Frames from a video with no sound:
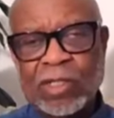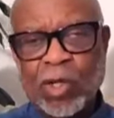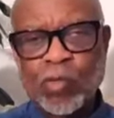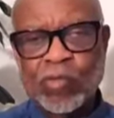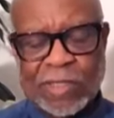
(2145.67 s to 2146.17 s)
take
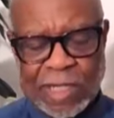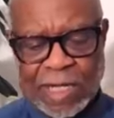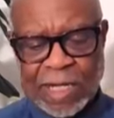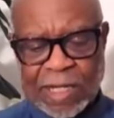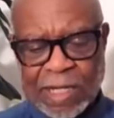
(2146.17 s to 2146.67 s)
notes
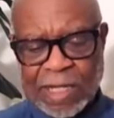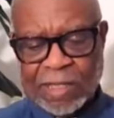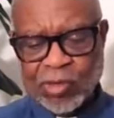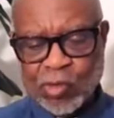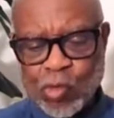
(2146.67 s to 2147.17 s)
in
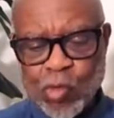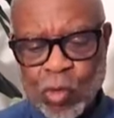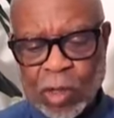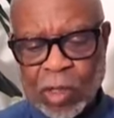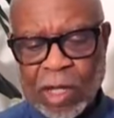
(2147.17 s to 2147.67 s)
in
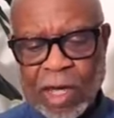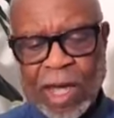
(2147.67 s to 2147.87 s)
school.